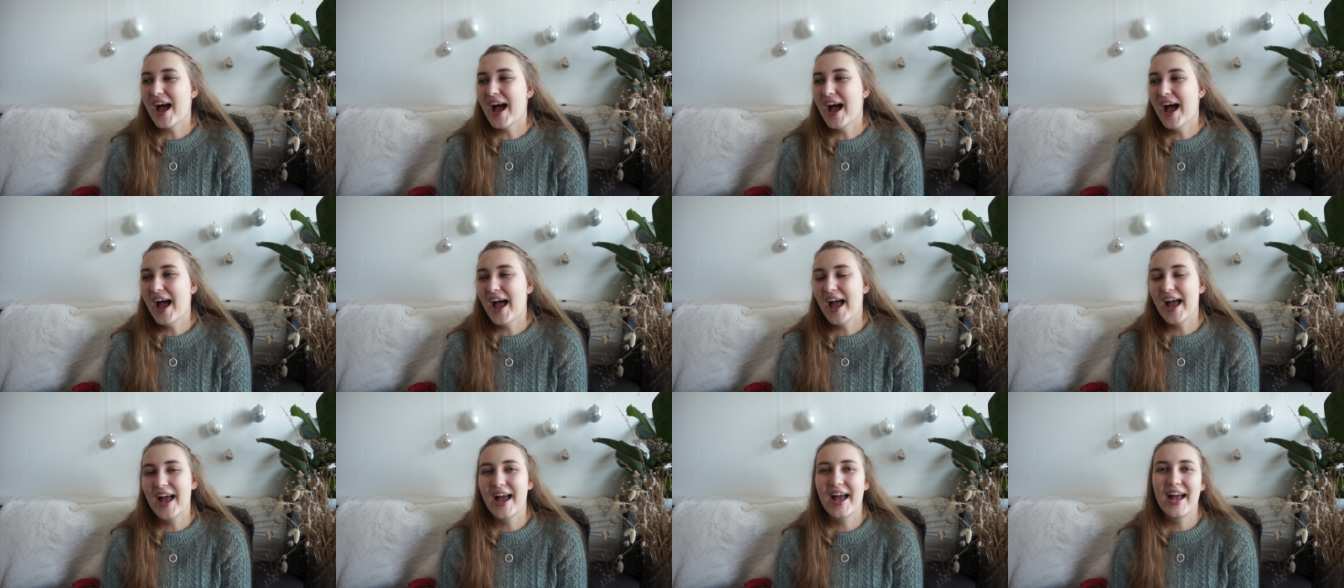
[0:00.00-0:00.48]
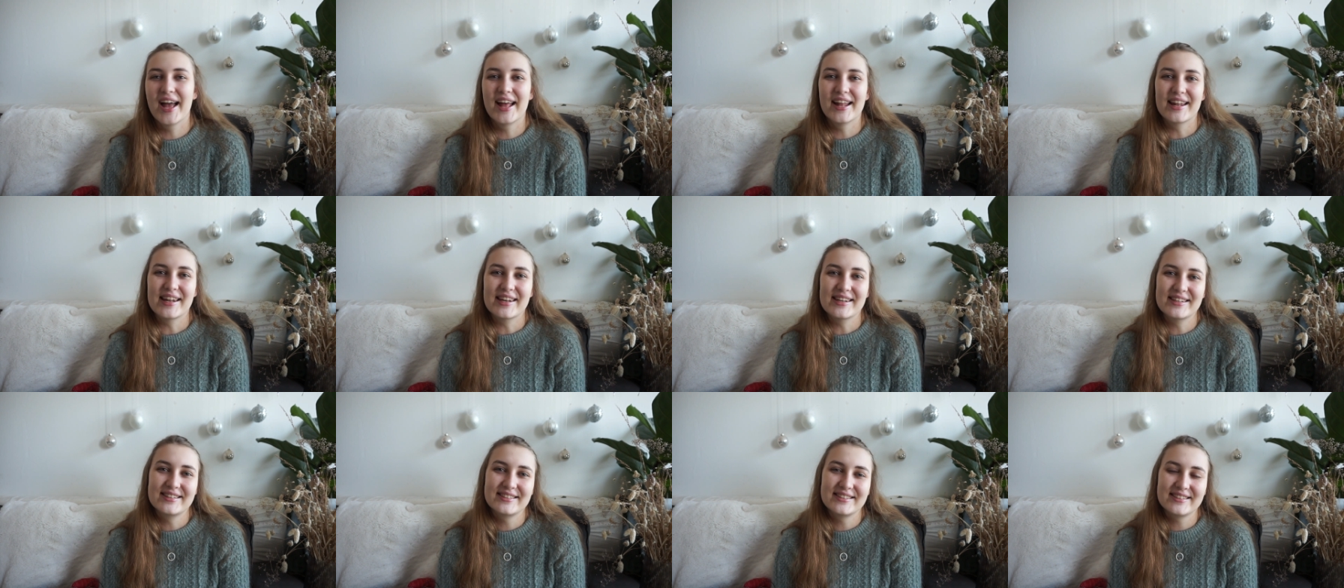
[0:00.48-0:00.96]

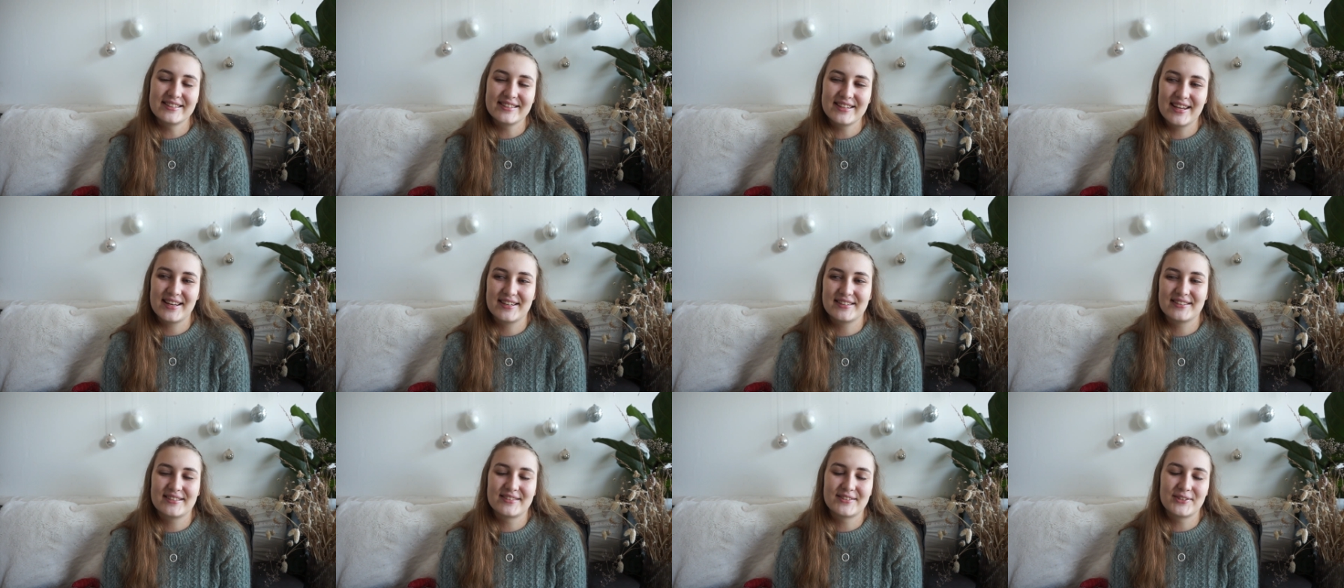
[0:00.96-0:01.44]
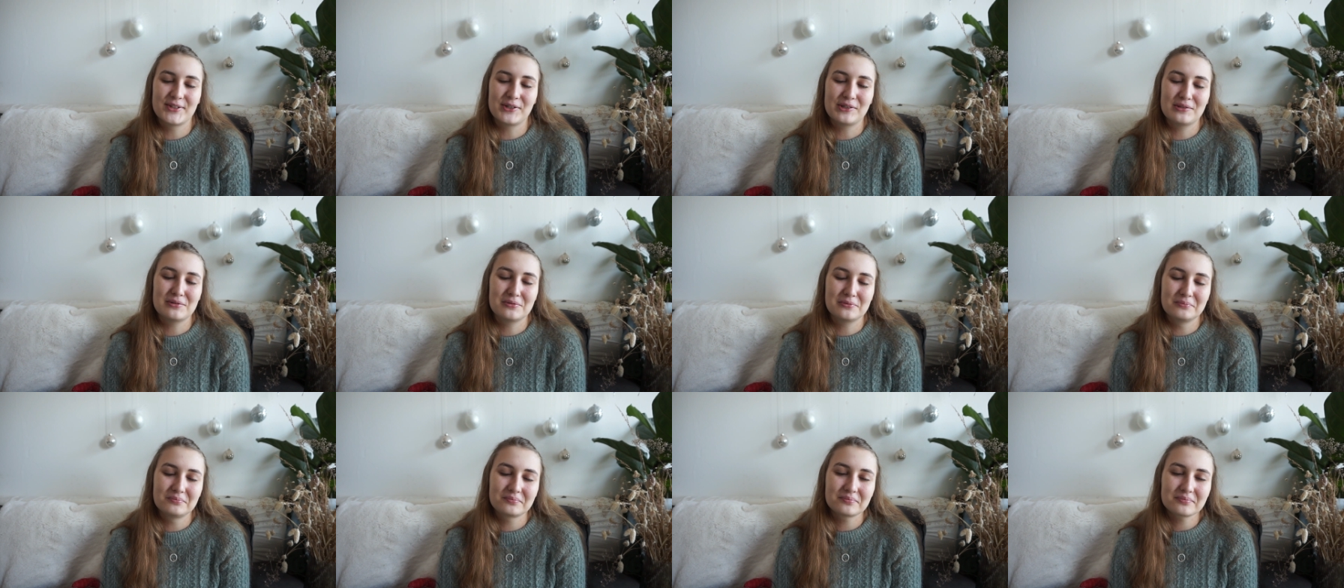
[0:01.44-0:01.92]
And yes,
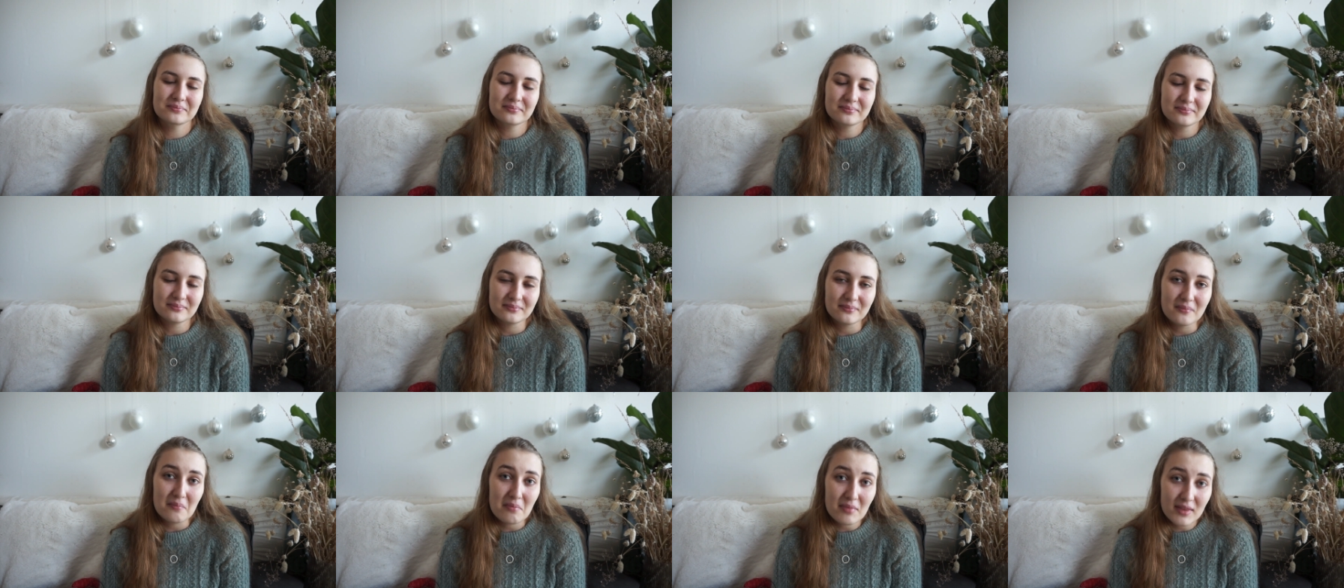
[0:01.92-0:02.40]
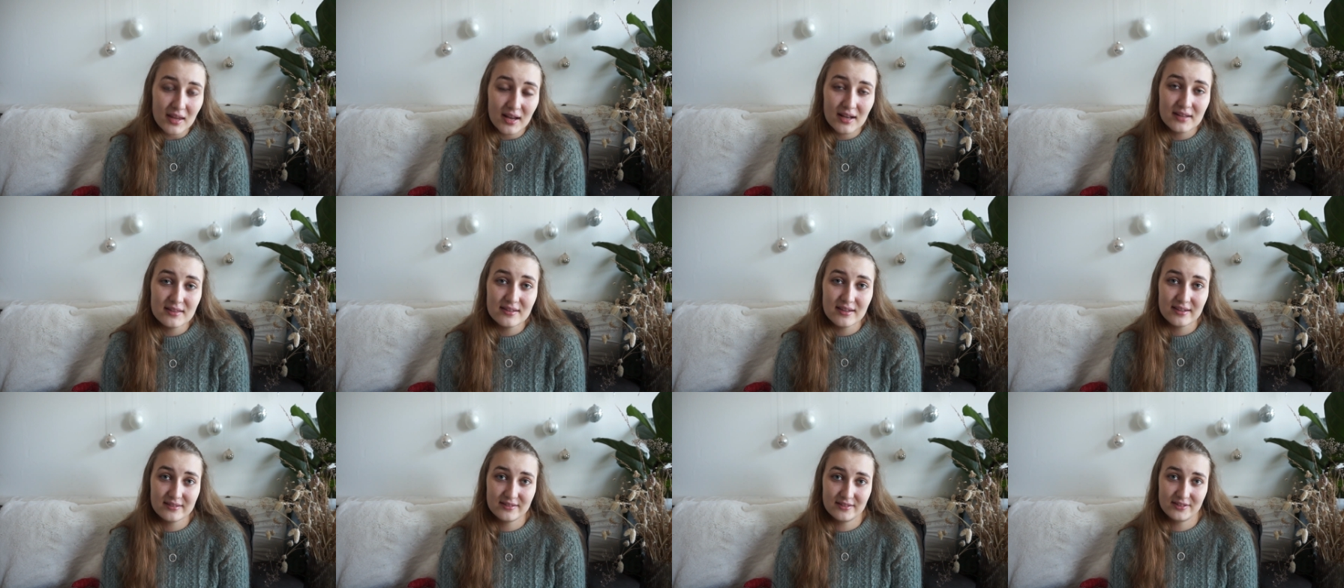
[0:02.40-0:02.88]
so
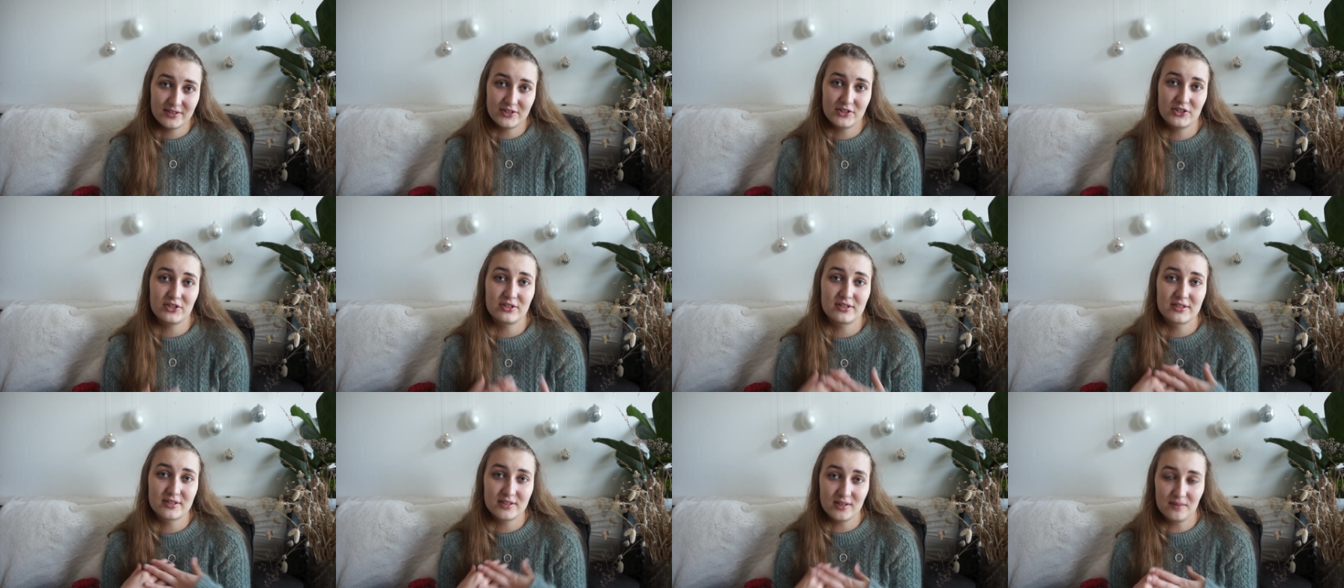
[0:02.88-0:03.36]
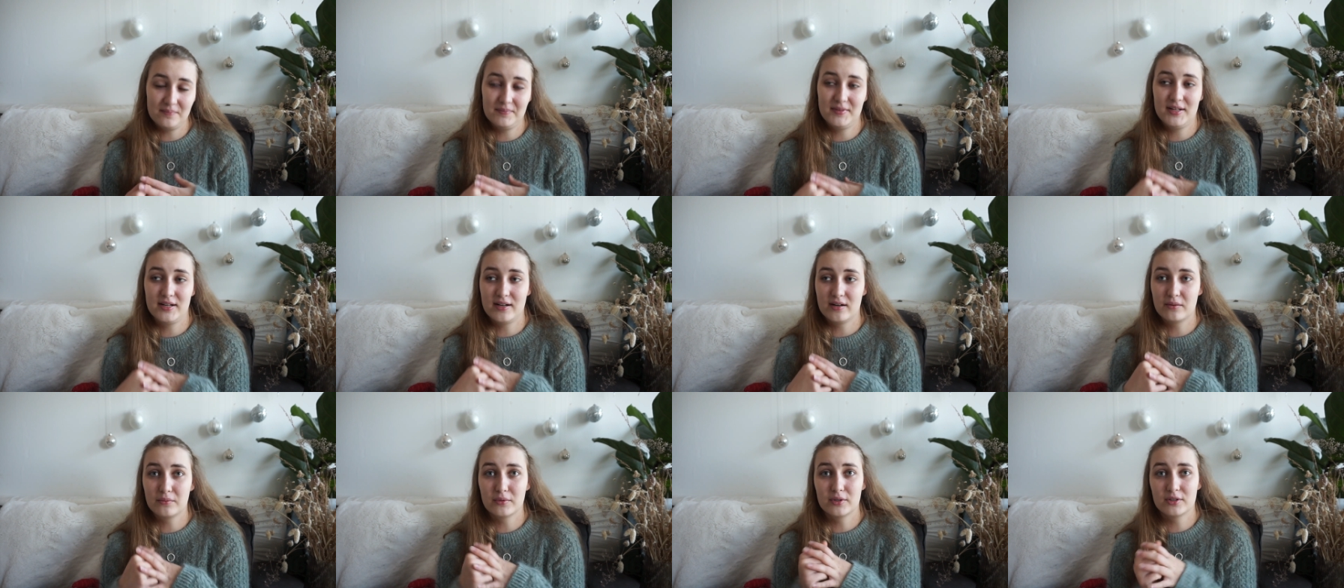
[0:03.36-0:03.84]
that's just
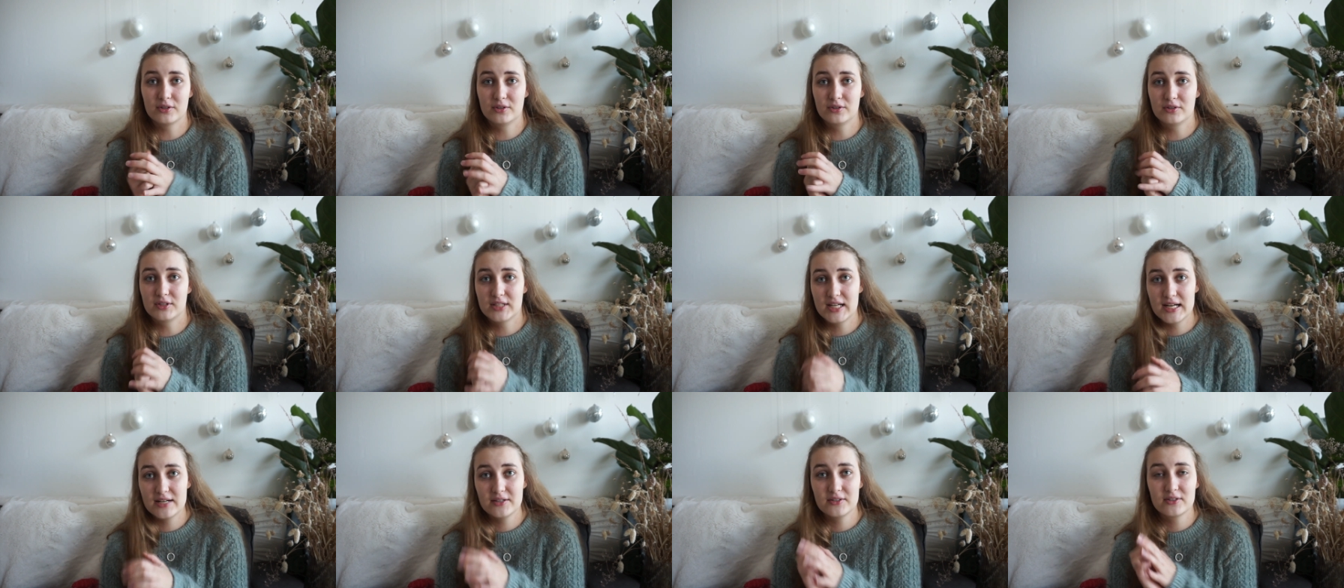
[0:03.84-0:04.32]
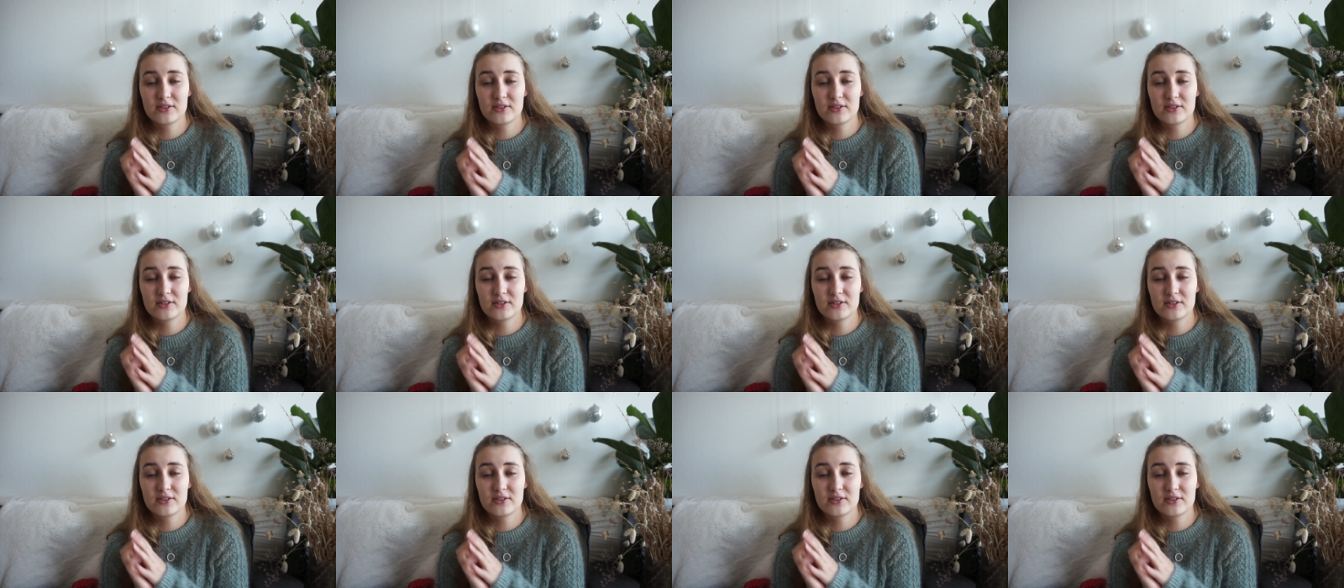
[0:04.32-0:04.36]
something I want to tell.